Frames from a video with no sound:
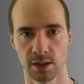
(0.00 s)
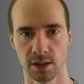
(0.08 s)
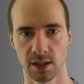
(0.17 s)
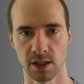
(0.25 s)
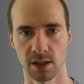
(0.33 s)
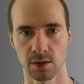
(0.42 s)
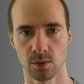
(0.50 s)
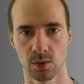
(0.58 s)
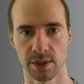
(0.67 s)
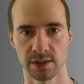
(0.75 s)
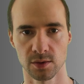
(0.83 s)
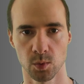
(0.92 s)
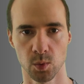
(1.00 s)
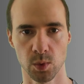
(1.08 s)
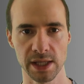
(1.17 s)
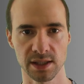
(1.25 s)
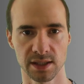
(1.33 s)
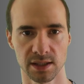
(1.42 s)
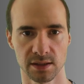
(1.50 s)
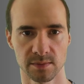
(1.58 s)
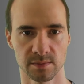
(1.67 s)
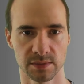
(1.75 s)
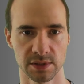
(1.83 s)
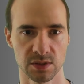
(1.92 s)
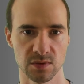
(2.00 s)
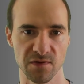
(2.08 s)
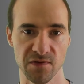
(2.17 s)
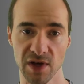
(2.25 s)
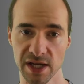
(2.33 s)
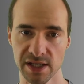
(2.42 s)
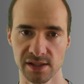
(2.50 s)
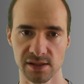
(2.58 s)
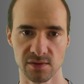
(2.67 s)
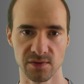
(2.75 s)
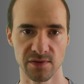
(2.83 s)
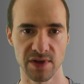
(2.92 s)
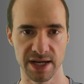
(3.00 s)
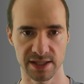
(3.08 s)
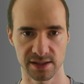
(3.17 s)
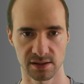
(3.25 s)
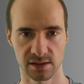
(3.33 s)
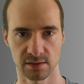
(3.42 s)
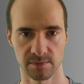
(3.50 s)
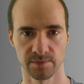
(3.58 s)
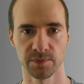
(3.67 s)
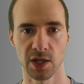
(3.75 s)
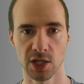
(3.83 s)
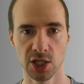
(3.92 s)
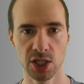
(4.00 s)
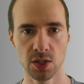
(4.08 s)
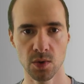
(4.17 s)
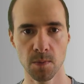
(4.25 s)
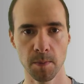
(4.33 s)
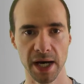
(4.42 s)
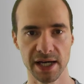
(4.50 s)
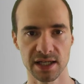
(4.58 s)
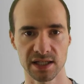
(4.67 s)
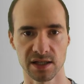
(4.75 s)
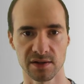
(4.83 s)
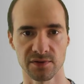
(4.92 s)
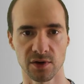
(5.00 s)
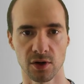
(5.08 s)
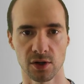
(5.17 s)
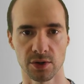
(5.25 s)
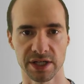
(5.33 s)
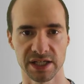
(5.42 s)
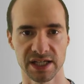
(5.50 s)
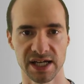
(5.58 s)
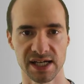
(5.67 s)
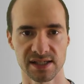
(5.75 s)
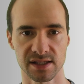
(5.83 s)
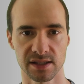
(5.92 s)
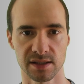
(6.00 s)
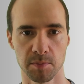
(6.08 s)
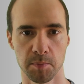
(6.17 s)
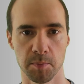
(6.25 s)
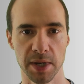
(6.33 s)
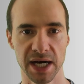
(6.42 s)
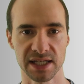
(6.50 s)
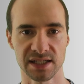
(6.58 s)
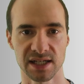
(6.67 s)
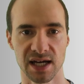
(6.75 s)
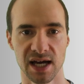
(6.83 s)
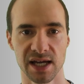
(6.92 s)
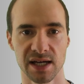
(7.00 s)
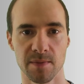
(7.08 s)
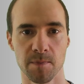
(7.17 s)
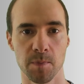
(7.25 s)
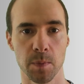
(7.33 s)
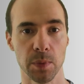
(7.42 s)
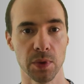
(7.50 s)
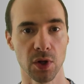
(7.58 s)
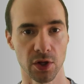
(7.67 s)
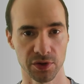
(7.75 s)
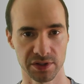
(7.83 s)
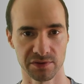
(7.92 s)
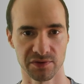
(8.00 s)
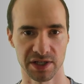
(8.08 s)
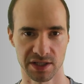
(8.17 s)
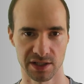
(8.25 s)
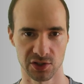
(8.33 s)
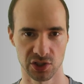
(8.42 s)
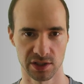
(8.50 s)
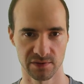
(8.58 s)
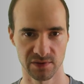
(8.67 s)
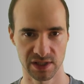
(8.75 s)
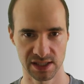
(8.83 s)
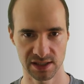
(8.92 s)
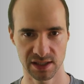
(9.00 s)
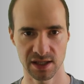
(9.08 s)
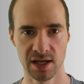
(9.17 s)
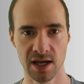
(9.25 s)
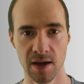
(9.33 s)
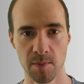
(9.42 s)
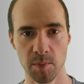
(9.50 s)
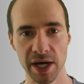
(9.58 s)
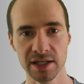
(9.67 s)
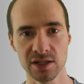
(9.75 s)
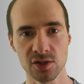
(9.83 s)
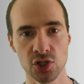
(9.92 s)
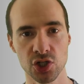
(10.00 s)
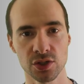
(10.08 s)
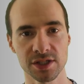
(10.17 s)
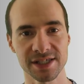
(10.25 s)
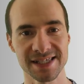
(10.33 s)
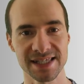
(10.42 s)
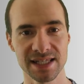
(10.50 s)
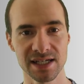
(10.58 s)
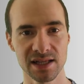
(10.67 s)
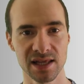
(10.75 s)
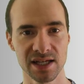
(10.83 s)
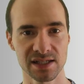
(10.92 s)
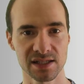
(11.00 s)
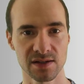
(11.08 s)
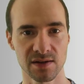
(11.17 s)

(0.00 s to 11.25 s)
Hello and welcome to Finance with Axel. You might have already guessed it, but I am not a financial advisor, but you should still listen